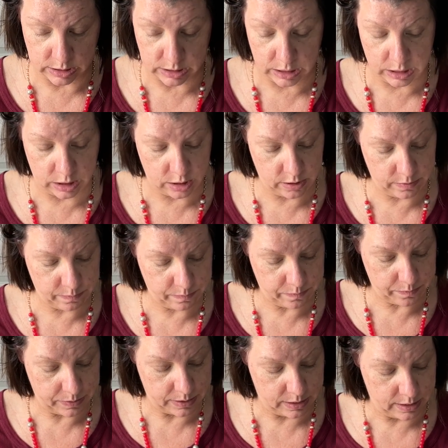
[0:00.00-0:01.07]
in here,
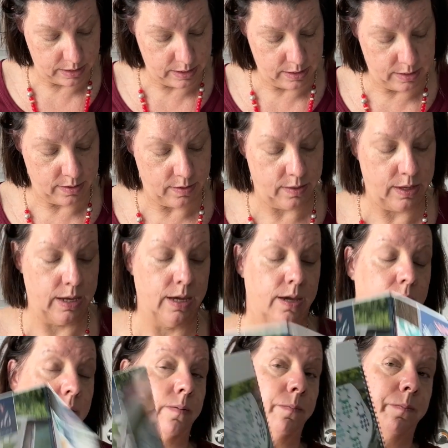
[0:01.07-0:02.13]
like
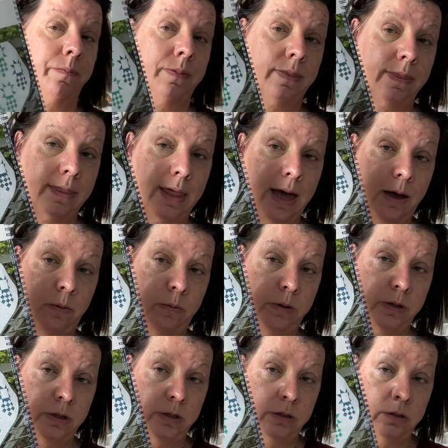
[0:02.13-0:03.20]
that
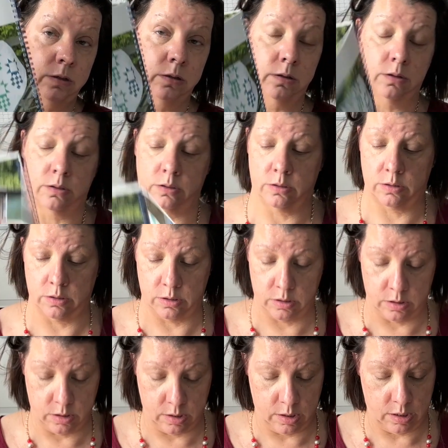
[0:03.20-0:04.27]
one, and
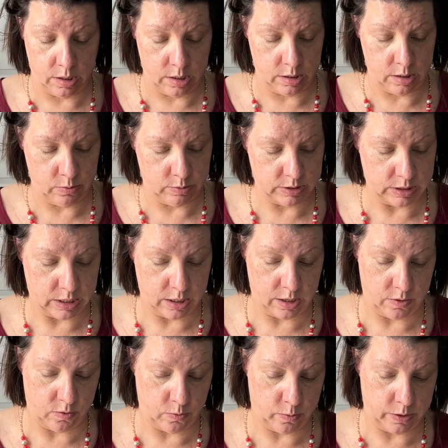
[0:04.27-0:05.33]
there was
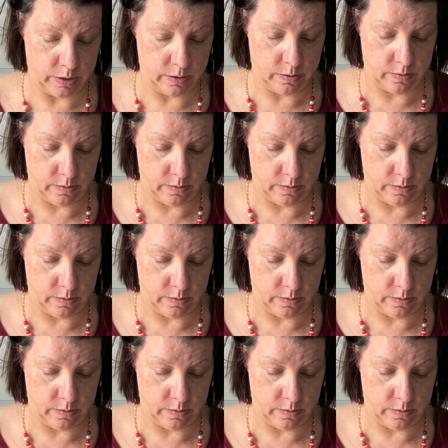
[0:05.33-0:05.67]
another one.